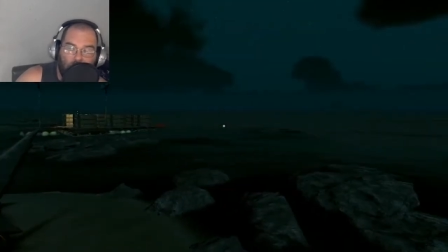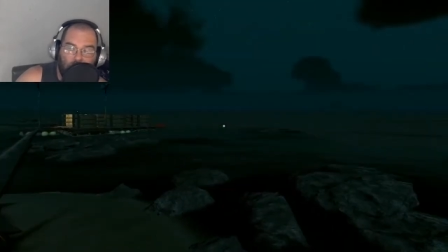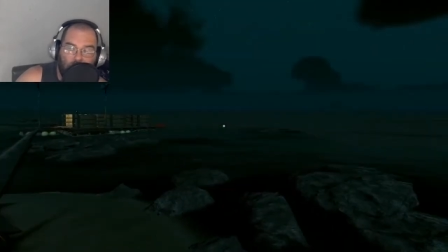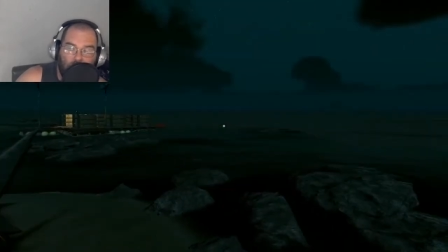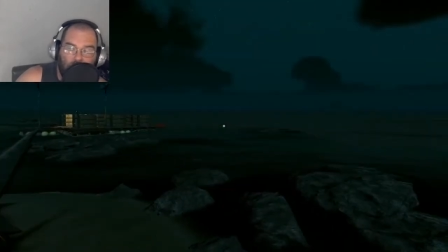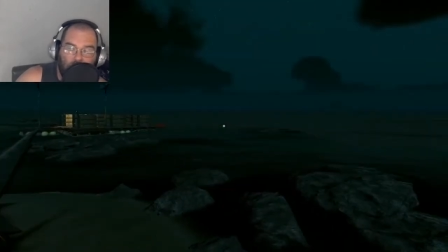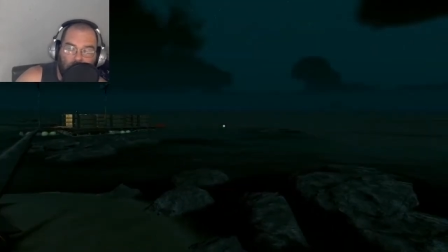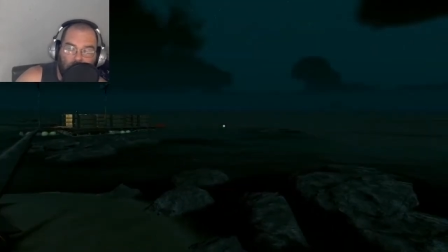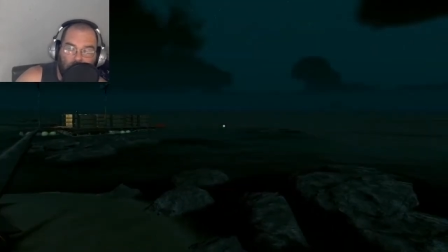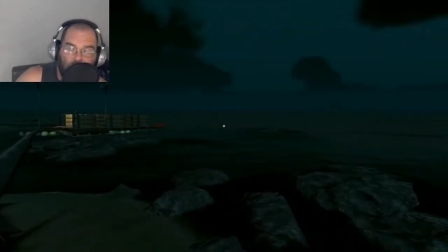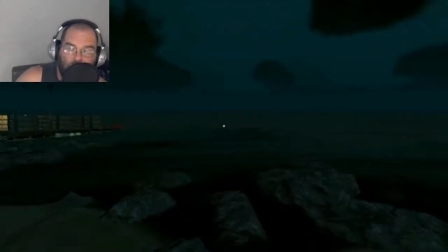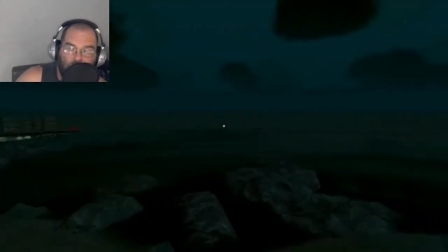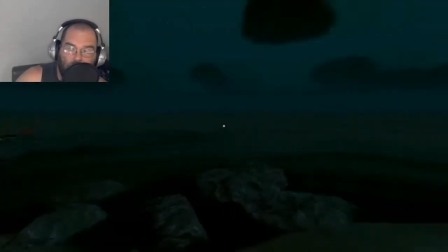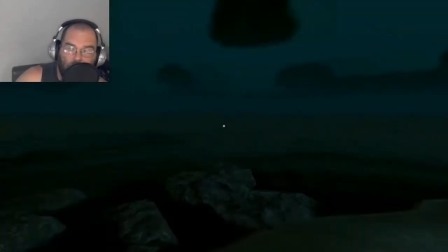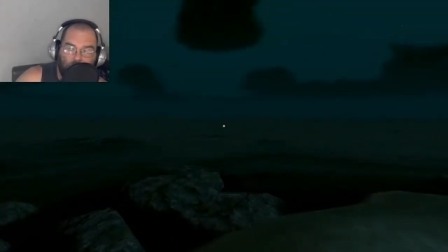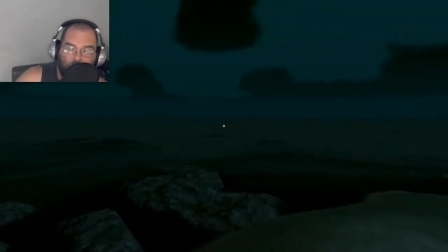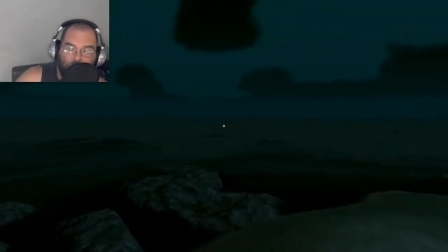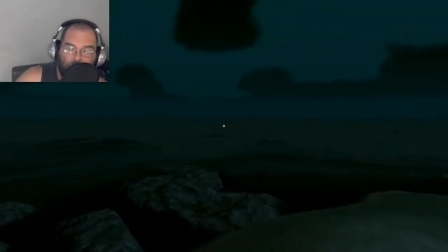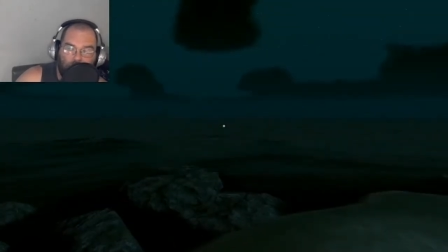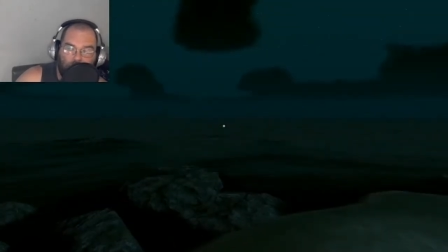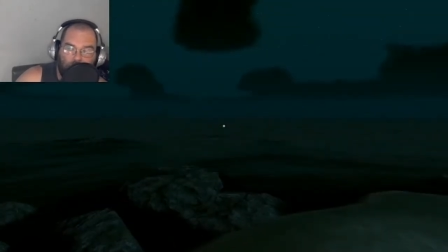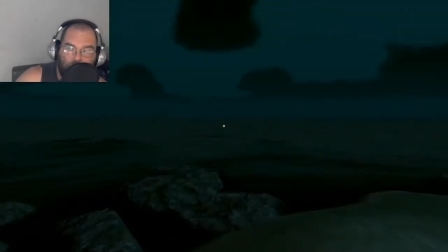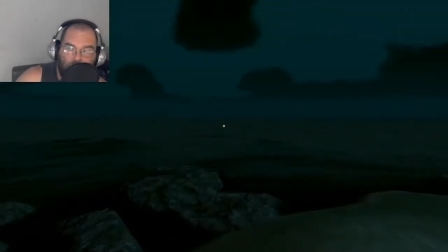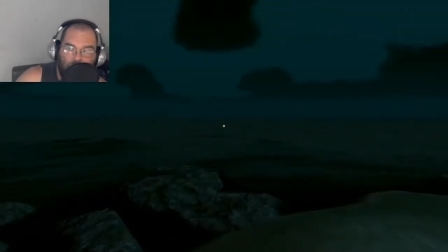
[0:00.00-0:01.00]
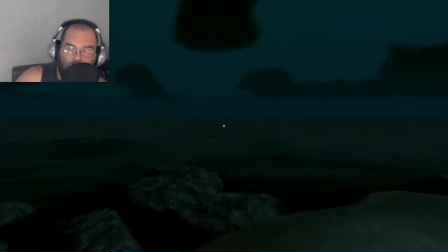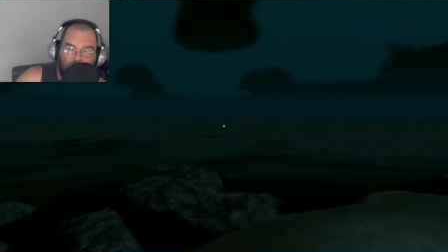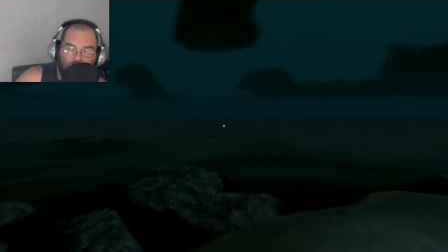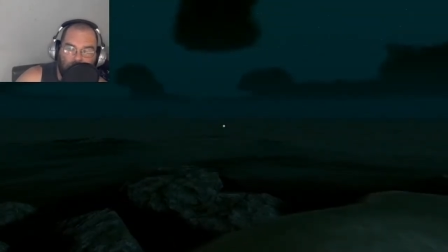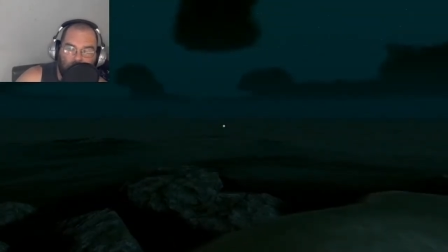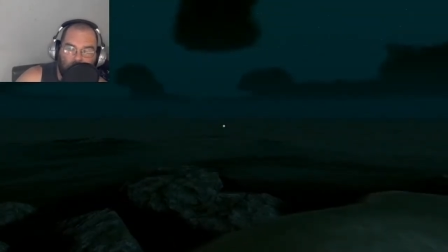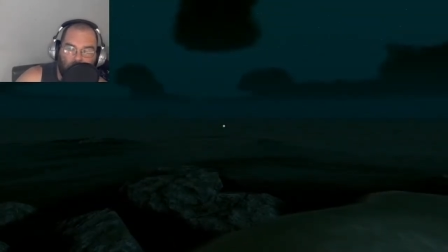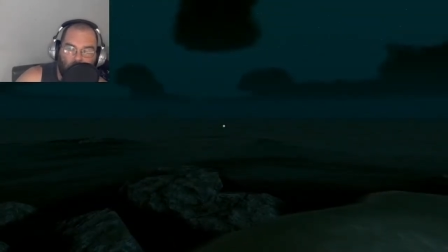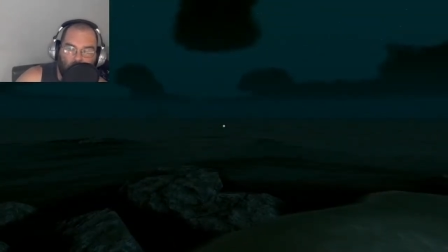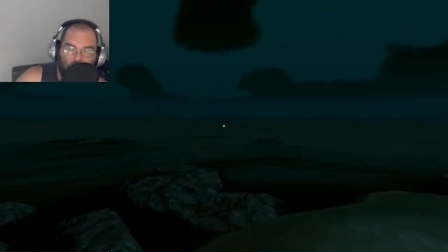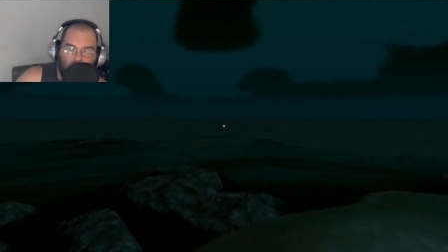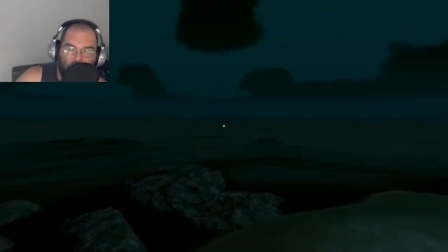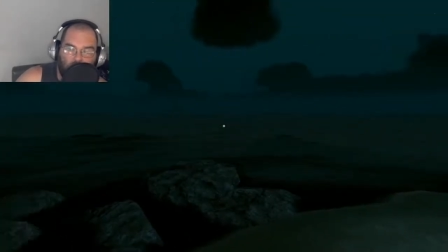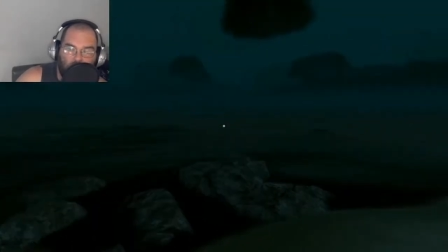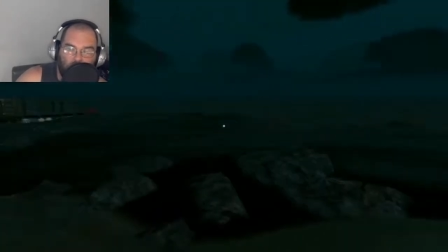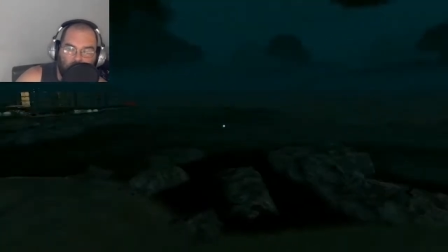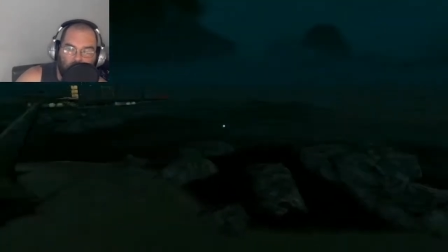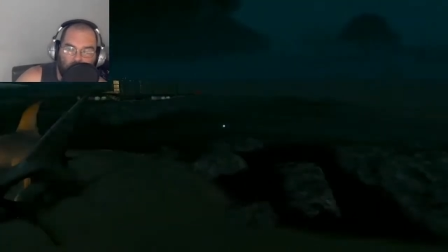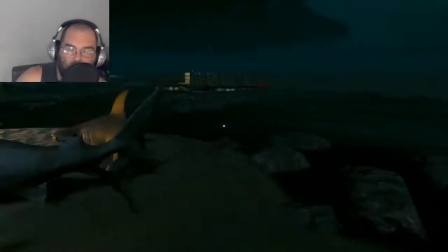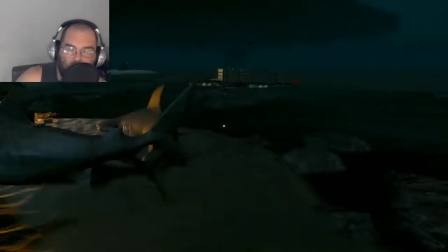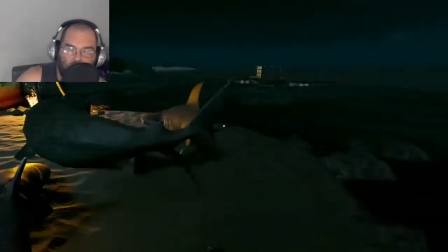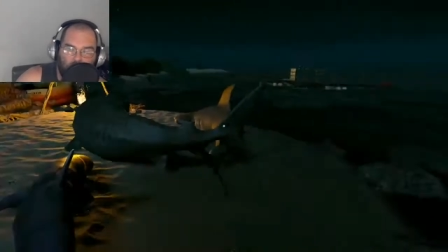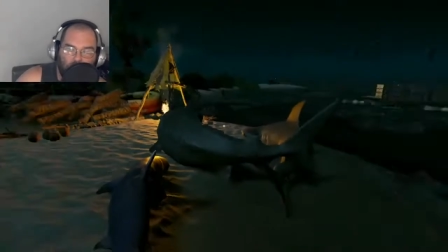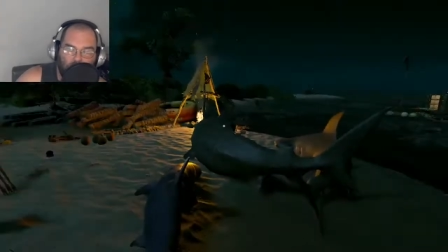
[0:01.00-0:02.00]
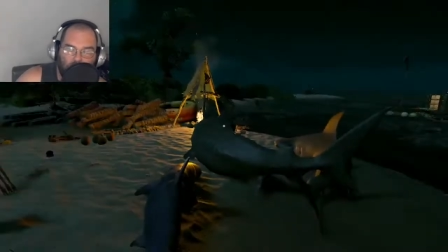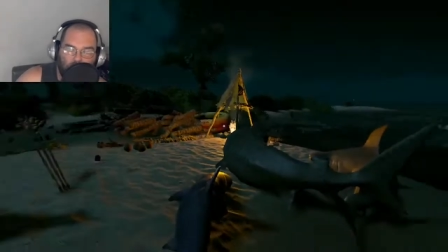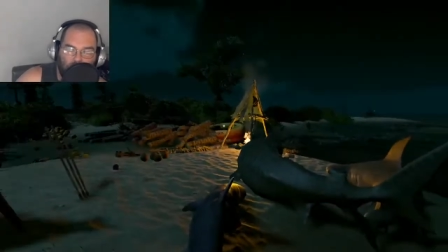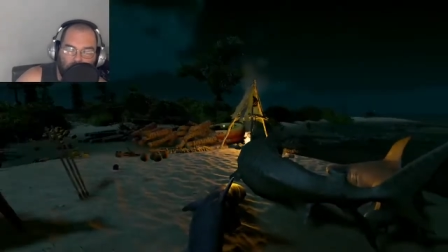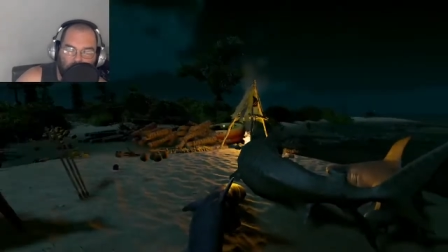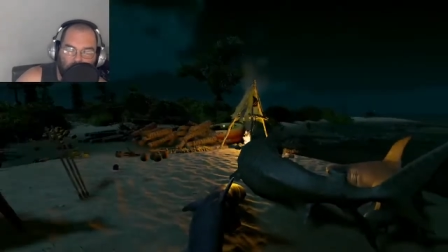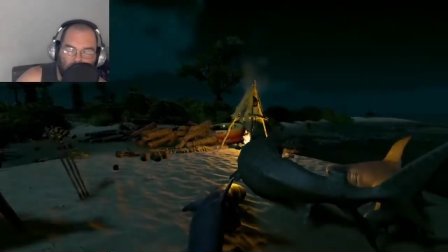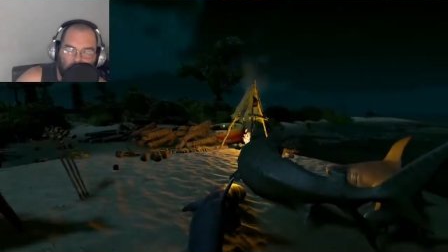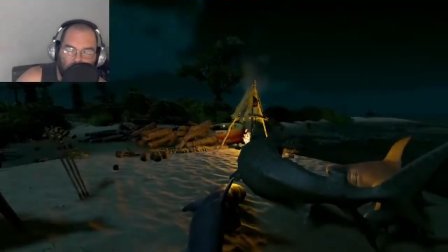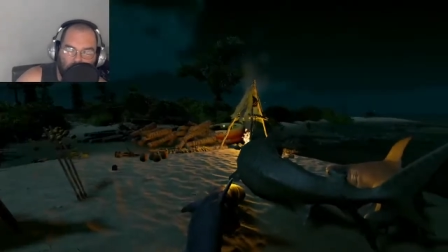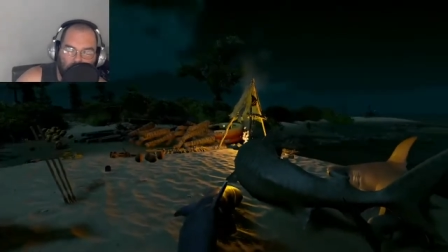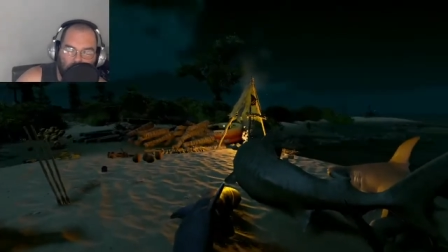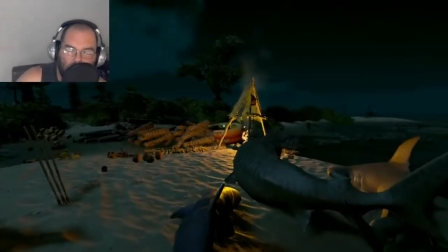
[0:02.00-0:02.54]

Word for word: in hopes of finding one of them.